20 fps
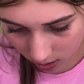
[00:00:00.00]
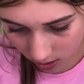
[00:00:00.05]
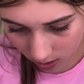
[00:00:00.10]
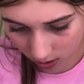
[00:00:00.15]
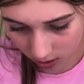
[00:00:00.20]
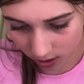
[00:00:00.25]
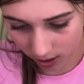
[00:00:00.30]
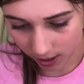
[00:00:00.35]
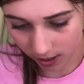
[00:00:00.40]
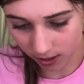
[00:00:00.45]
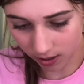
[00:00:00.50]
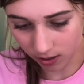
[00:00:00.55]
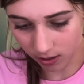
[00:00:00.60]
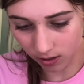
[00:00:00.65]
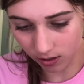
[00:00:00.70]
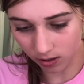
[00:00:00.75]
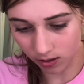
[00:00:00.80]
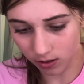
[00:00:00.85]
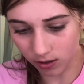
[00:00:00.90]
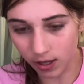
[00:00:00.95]
okay,
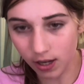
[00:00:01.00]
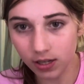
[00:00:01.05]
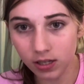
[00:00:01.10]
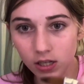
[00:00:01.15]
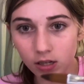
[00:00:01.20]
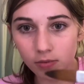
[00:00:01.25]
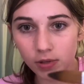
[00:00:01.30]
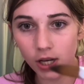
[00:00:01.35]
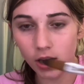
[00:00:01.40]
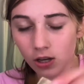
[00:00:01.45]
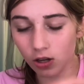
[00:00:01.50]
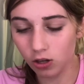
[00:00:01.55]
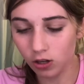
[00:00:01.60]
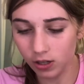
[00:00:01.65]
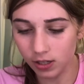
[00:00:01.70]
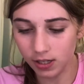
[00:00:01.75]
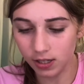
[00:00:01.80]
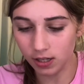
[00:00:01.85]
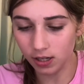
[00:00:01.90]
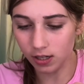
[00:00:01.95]
this seems like a good
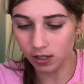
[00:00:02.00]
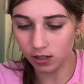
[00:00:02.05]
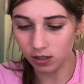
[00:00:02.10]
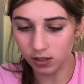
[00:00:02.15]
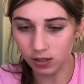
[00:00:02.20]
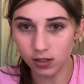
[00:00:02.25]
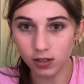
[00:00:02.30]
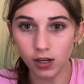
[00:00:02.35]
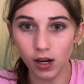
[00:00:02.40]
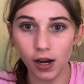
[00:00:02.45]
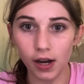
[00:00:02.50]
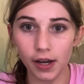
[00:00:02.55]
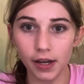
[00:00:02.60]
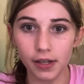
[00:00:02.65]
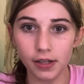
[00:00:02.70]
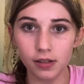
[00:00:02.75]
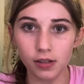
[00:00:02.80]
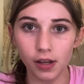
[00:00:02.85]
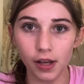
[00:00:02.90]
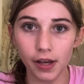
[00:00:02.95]
decent
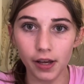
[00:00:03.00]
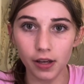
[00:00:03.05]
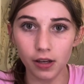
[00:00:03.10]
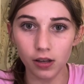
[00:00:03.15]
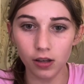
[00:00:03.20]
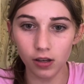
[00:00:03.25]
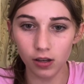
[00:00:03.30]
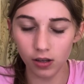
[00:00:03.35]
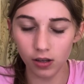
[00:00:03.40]
size, like,